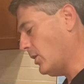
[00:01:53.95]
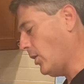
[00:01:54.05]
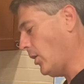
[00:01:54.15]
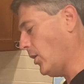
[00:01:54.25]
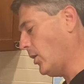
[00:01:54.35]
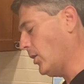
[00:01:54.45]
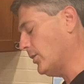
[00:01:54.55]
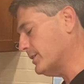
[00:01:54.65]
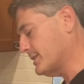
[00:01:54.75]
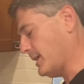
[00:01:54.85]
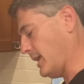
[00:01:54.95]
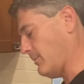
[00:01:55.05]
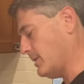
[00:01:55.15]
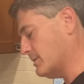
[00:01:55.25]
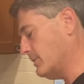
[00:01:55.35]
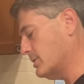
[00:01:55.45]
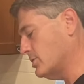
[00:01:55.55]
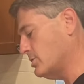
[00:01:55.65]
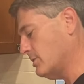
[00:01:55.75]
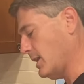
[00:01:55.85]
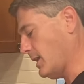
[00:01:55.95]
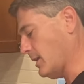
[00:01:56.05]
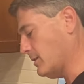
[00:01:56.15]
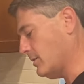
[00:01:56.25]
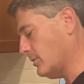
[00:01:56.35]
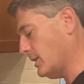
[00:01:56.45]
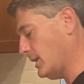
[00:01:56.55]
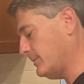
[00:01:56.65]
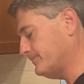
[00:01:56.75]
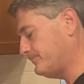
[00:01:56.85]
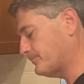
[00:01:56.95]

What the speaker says: all the same as much as you can, okay?